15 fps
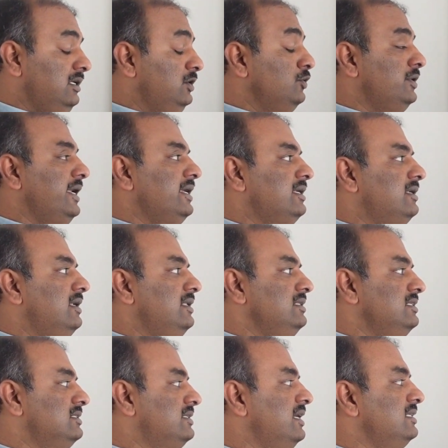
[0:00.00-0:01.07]
due date, in
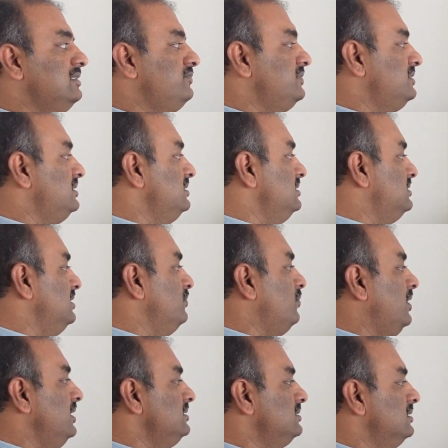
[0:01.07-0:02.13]
this case if you see this
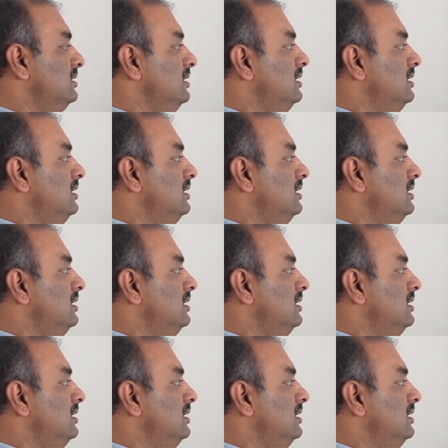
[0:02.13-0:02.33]
invoice,